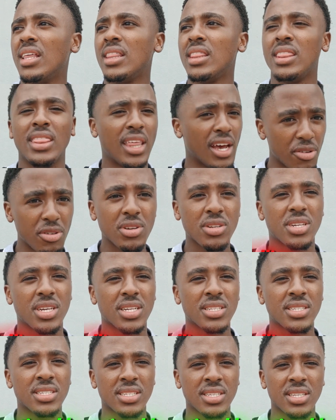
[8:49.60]
Their rear
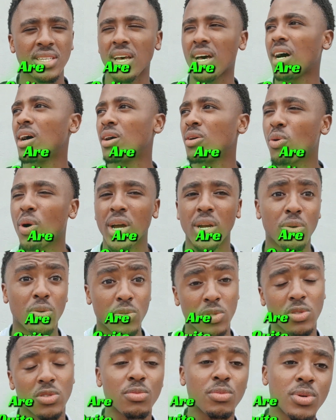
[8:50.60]
delts are quite
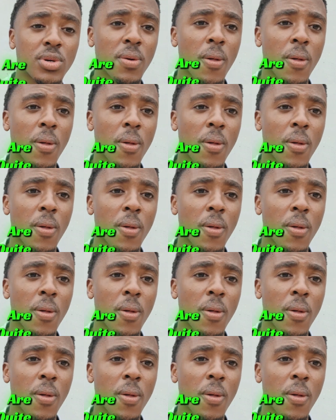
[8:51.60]
noticeable.